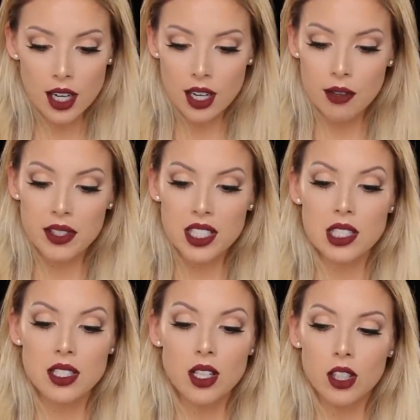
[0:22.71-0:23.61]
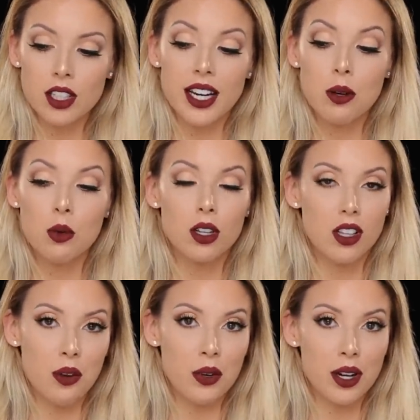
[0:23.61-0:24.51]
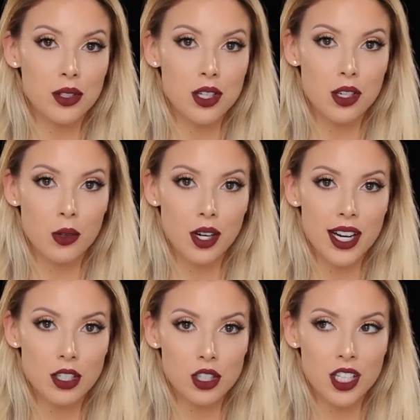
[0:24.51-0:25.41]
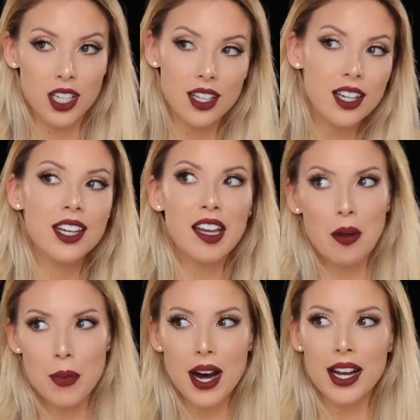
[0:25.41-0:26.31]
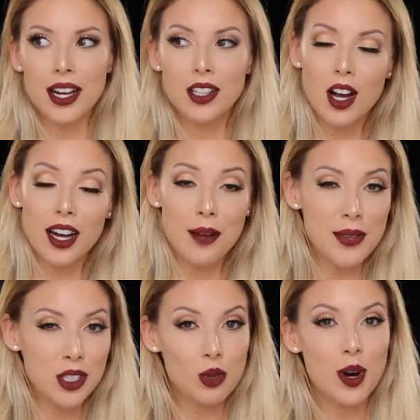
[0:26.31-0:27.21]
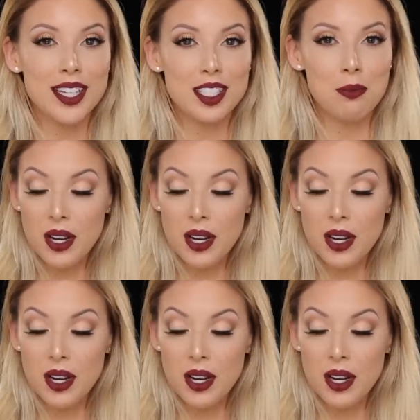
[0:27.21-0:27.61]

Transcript: Um, this is the look that I wore a lot when I was in New York actually, and by a lot, I mean twice.